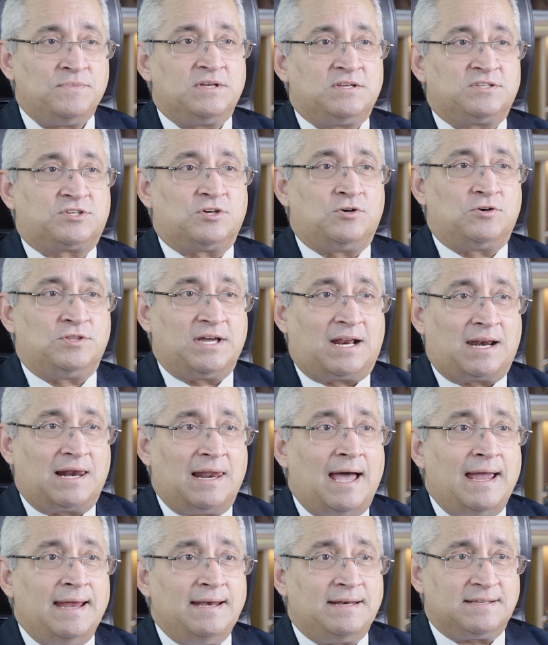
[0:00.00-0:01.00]
So the
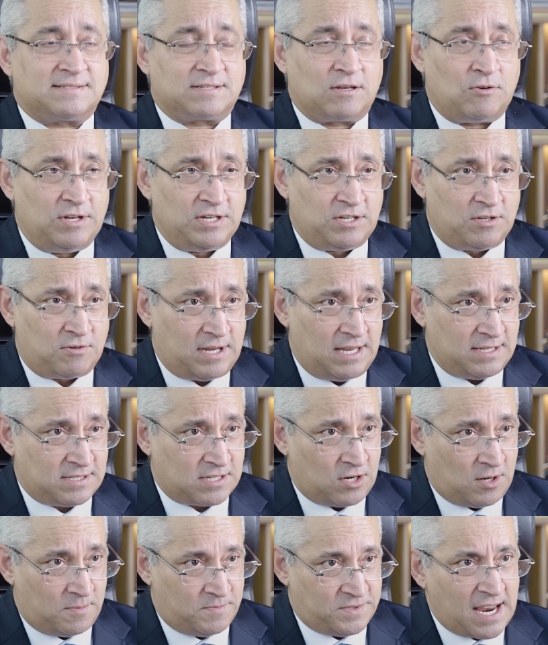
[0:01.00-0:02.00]
client is going to raise
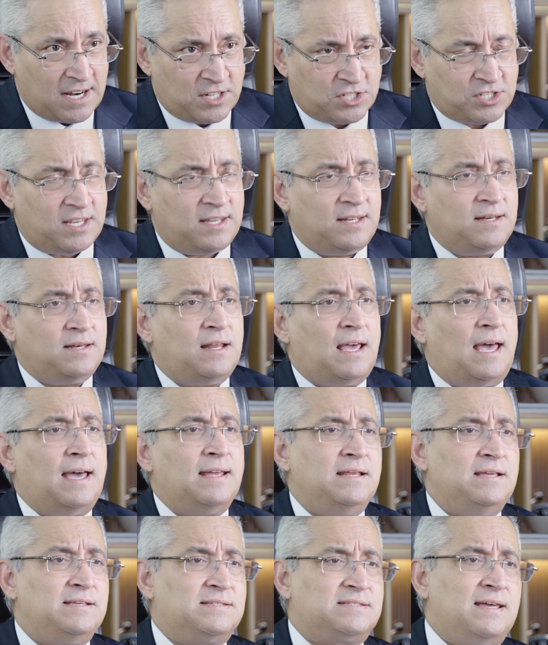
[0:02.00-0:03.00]
an objection and
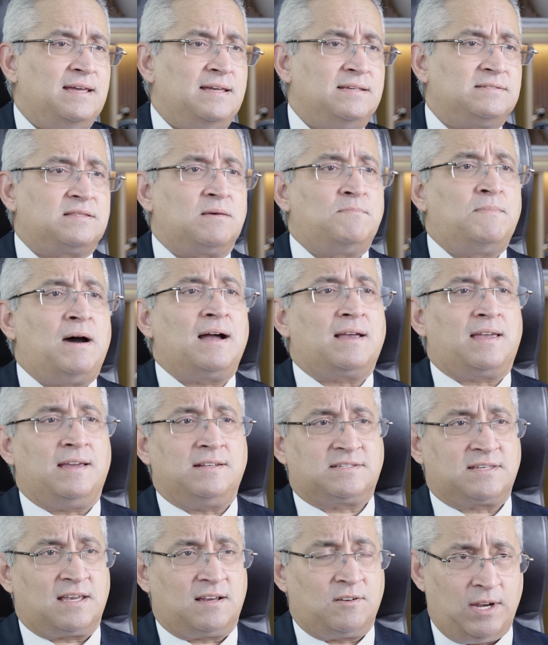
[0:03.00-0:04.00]
he says the
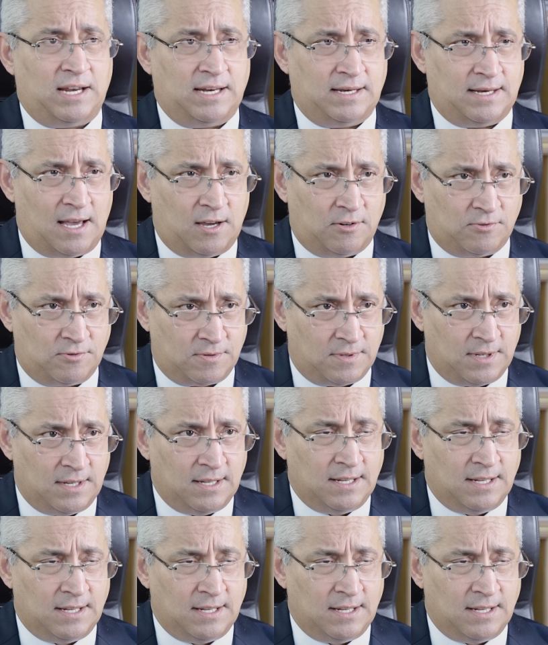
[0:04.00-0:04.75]
markets are going down.